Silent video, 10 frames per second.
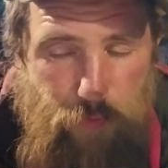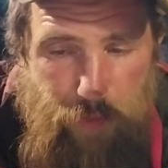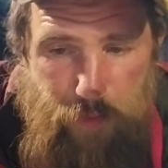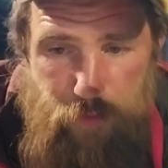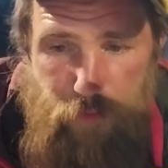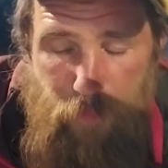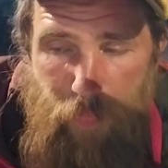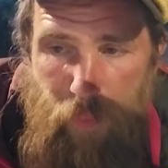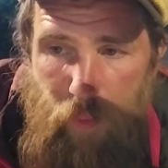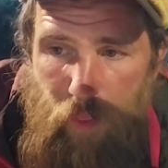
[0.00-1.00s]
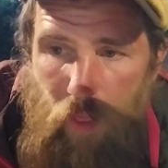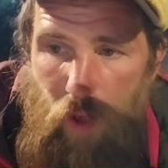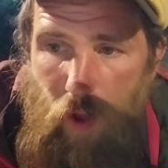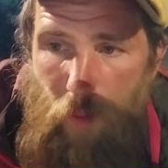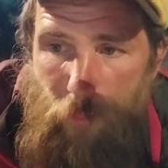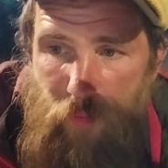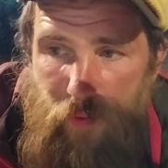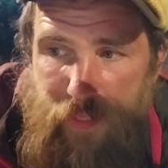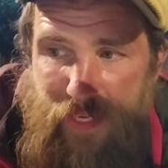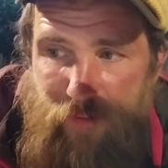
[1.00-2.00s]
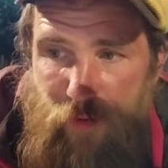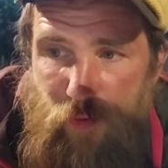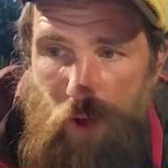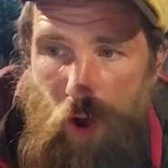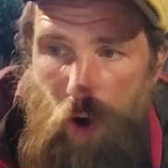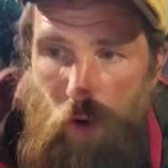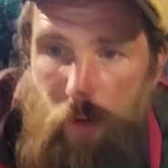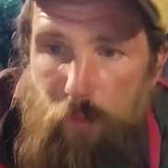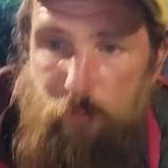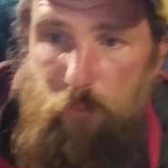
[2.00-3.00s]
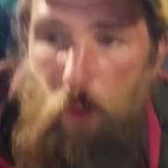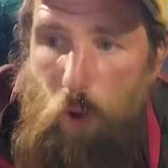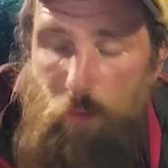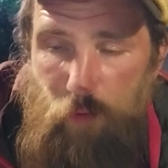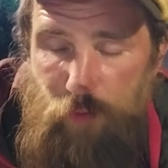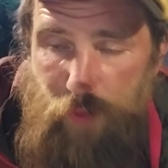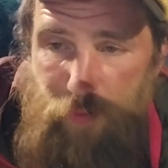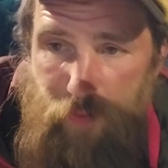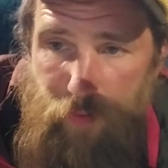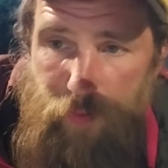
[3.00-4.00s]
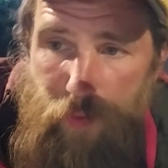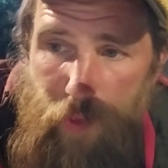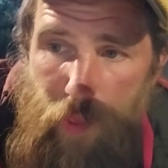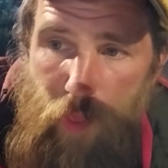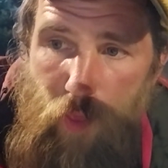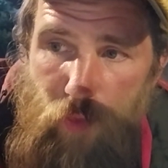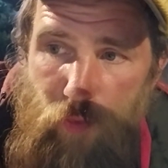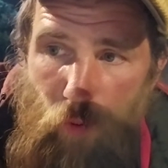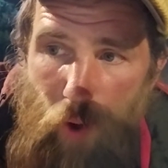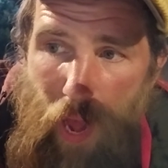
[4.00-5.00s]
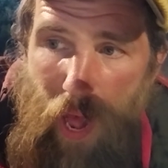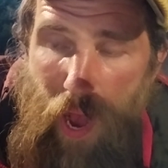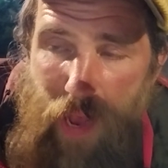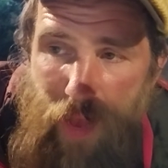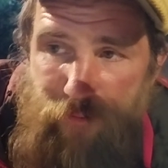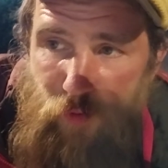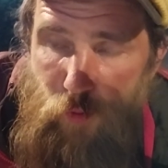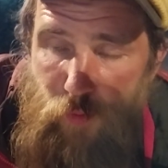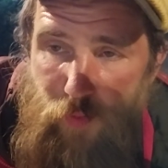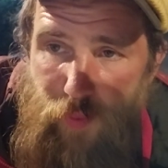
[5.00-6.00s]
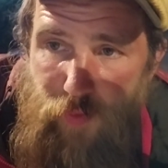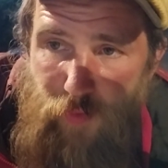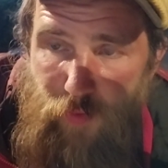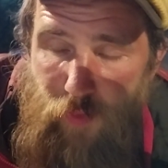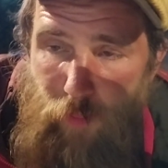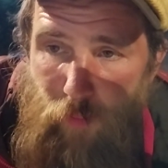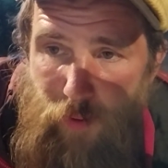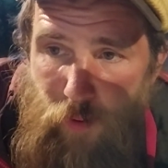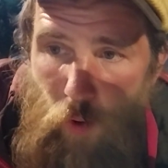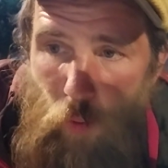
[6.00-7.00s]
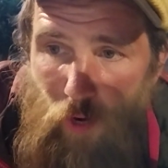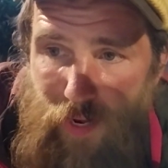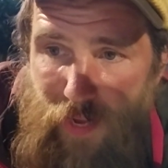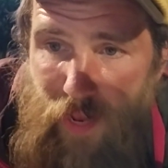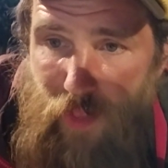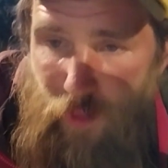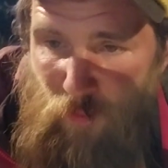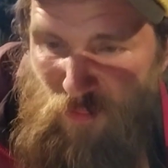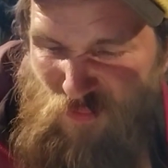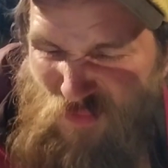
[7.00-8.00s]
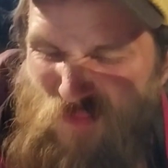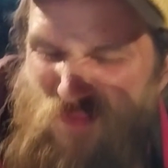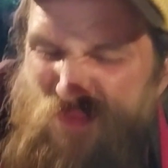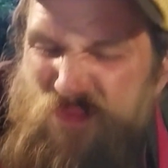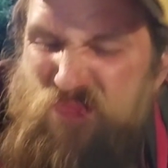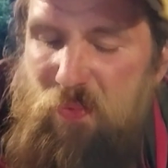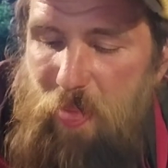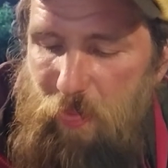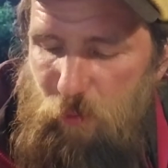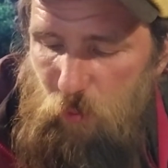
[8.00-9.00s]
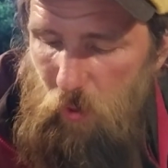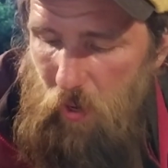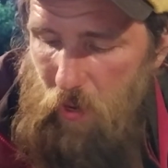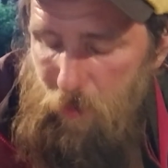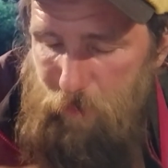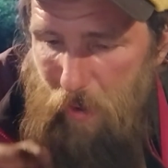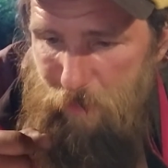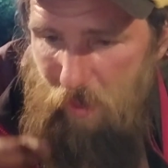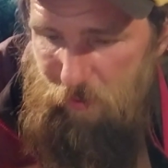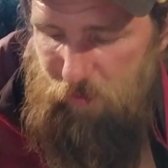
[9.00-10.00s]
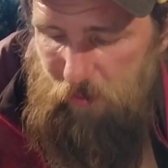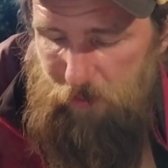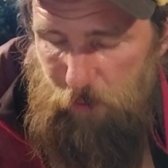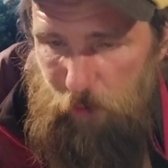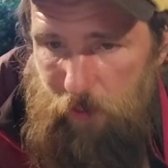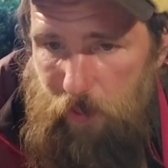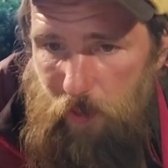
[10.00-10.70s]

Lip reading: things give us all of our senses. So I have to use this as a supplement where I inhale it through a pipette cylinder